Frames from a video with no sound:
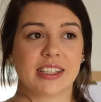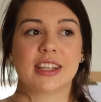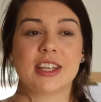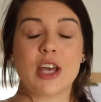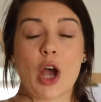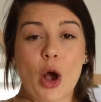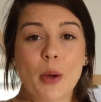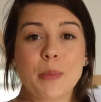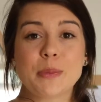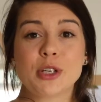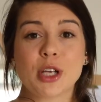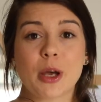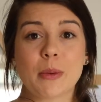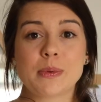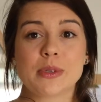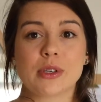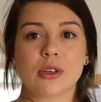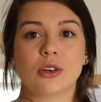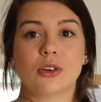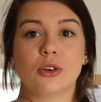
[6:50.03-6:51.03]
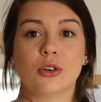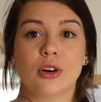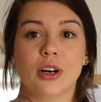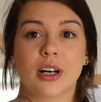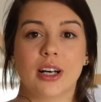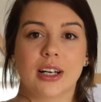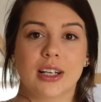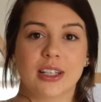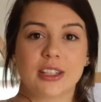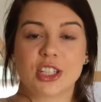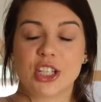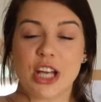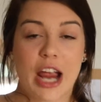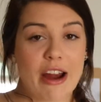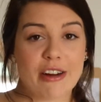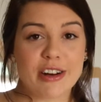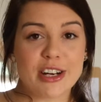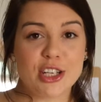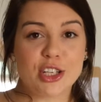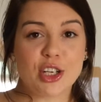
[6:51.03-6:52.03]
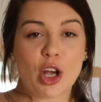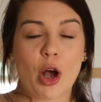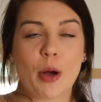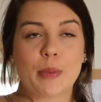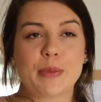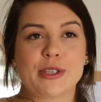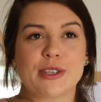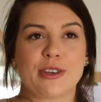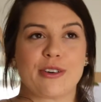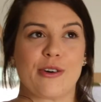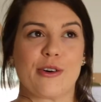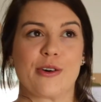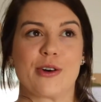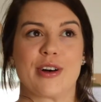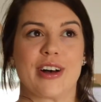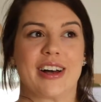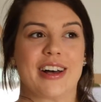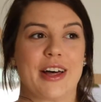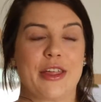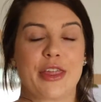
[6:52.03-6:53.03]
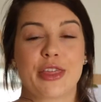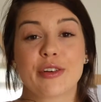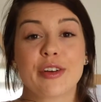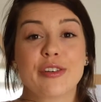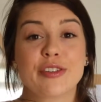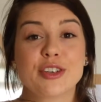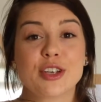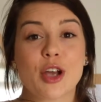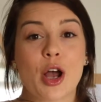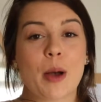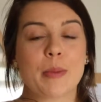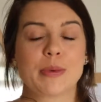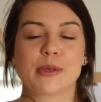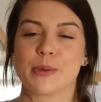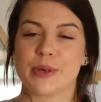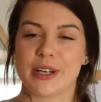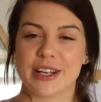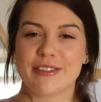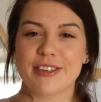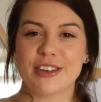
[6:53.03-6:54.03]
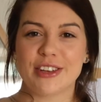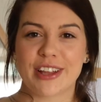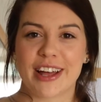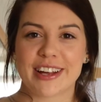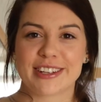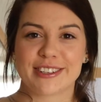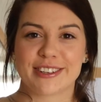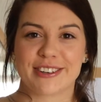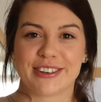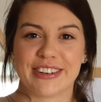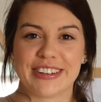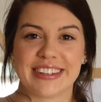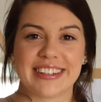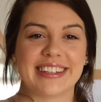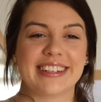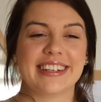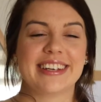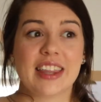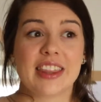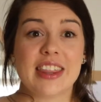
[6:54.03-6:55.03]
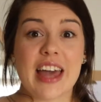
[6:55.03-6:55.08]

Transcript: the op shops or charity shops or thrift shops, whatever you like to call it,